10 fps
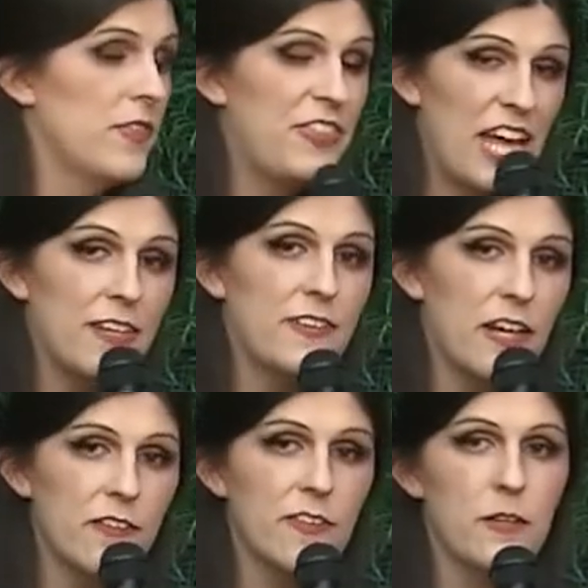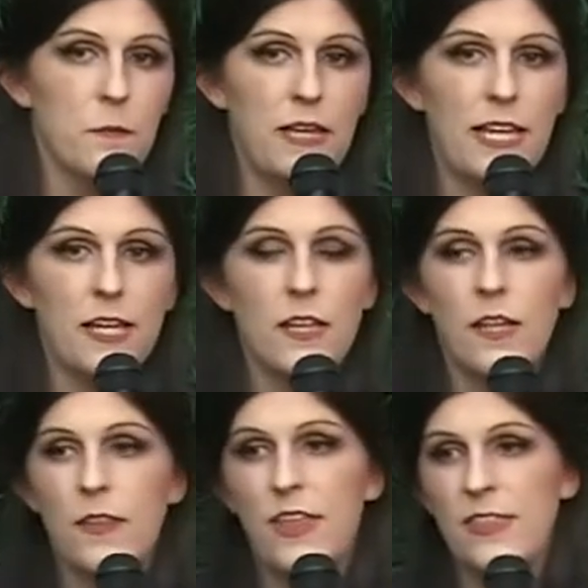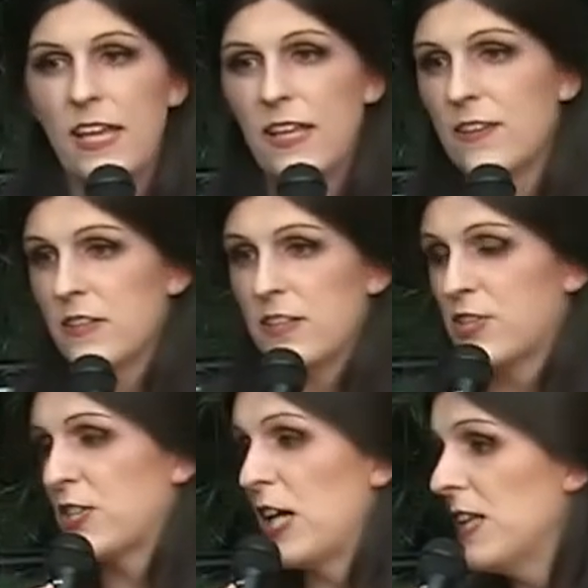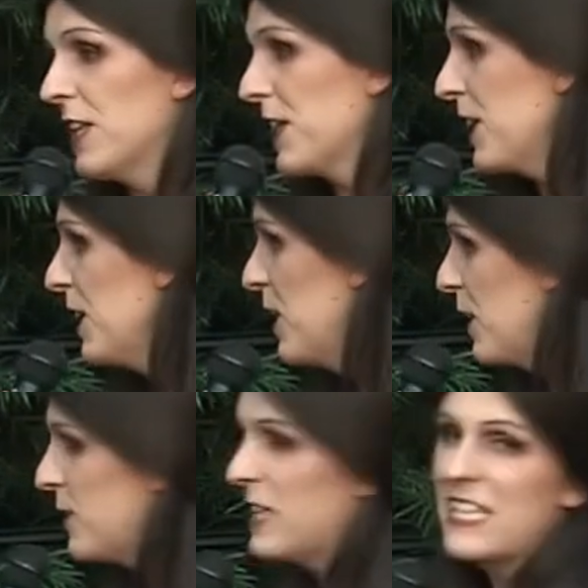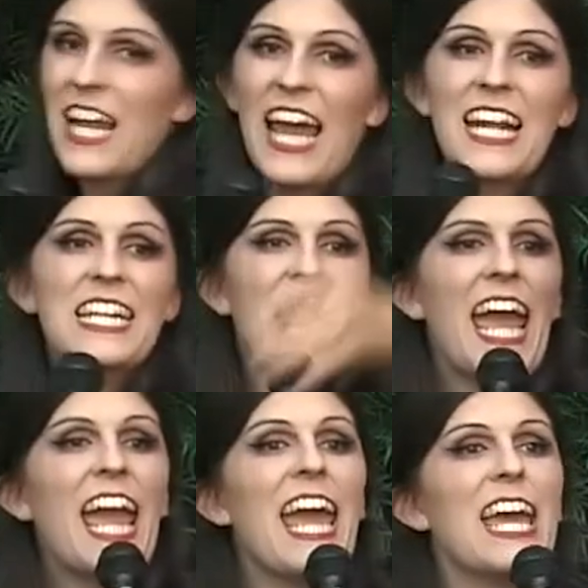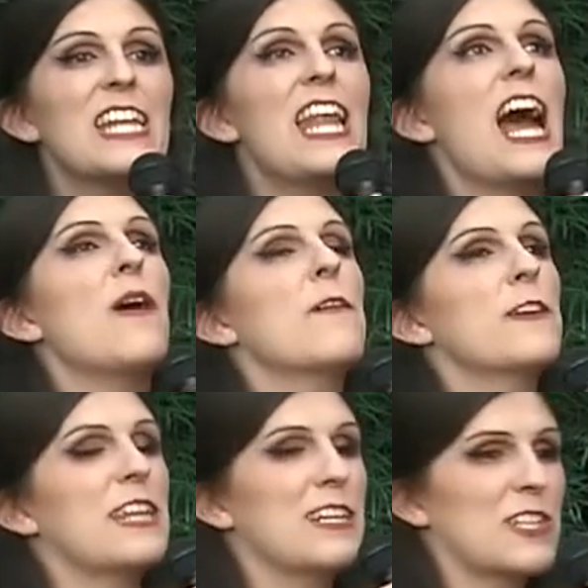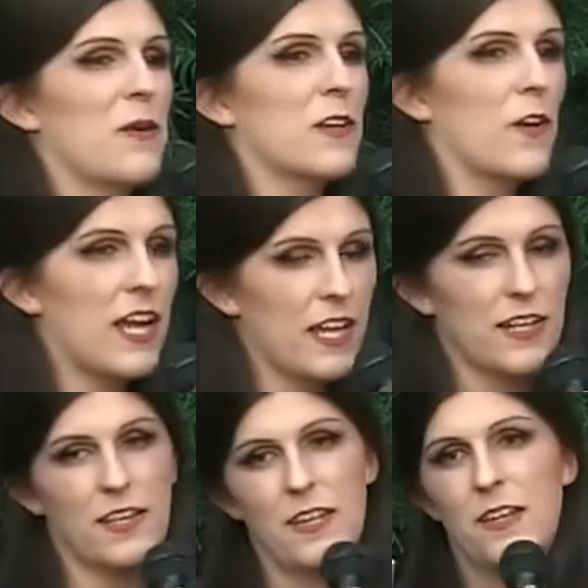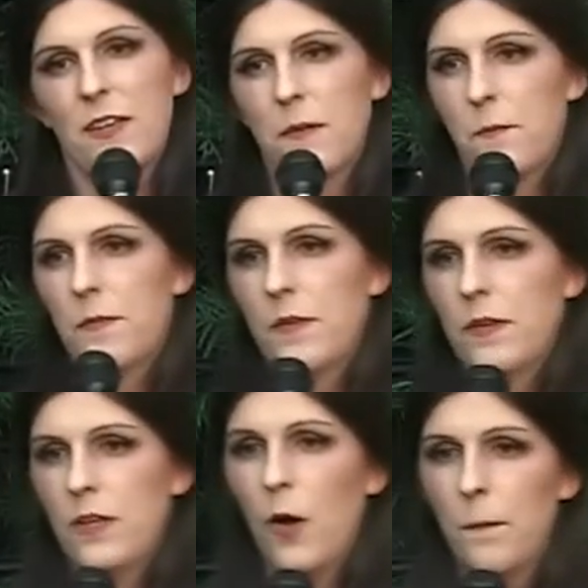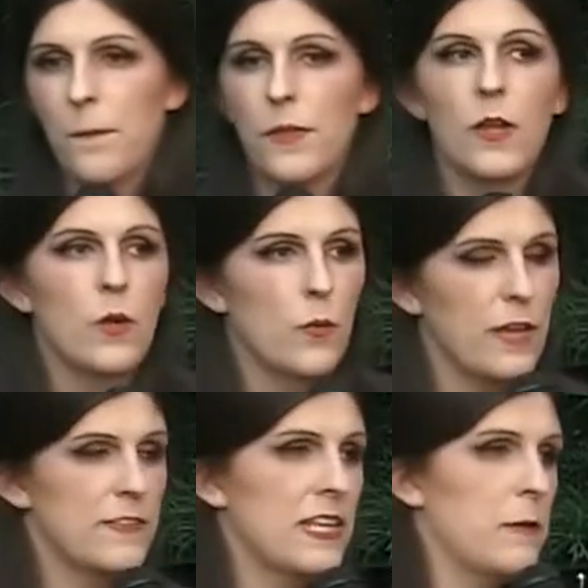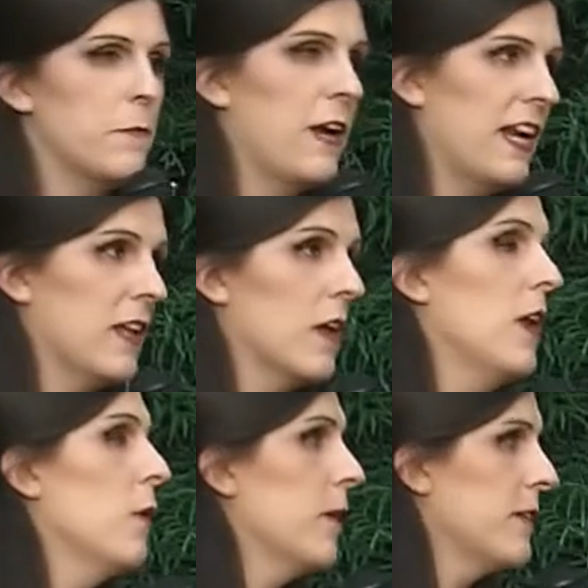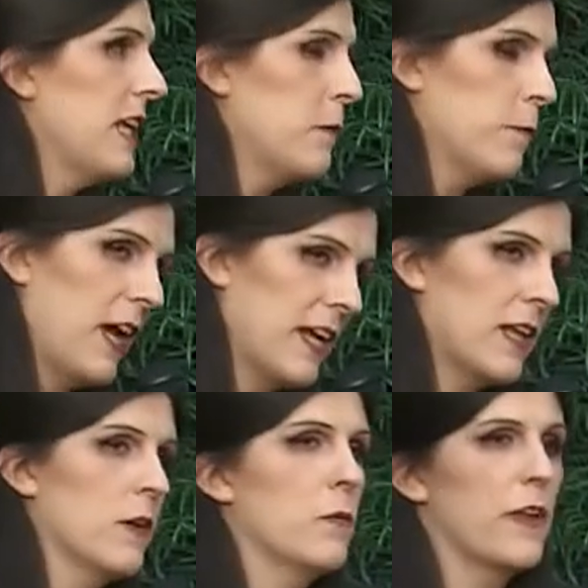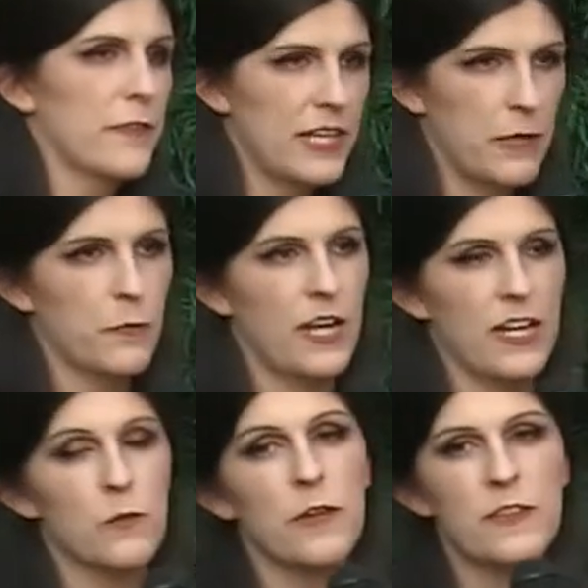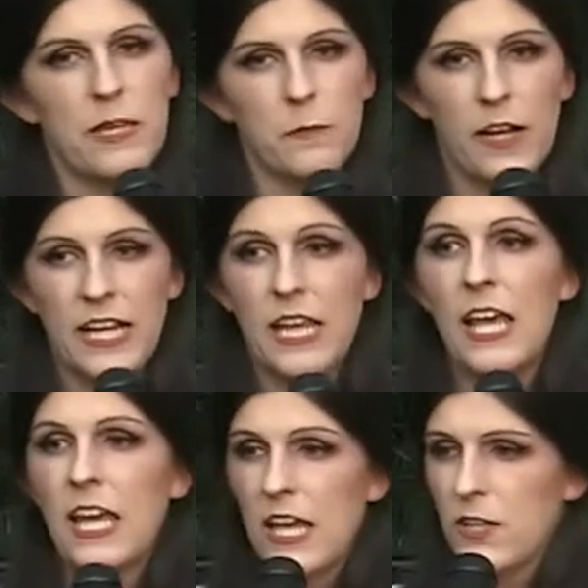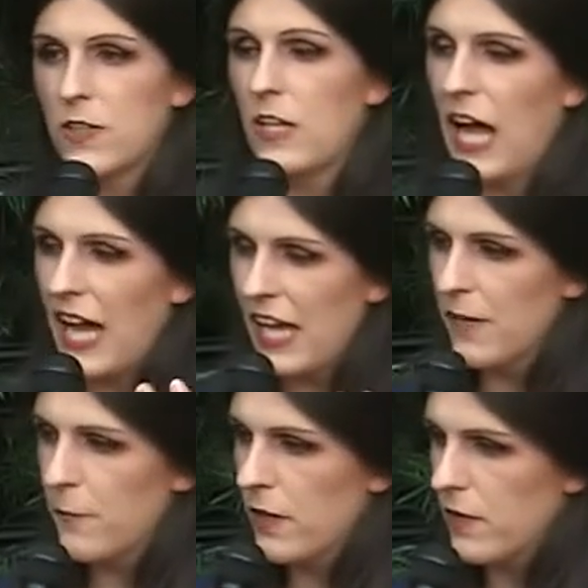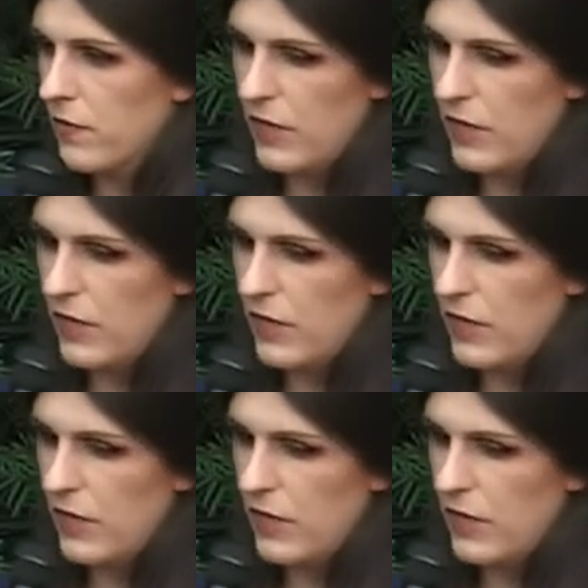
That doesn't mean that suddenly they've seen the light of day and now everything's going great. Nope. We have to keep fighting. We have to keep fighting. We have to keep fighting. We have to keep fighting. I had a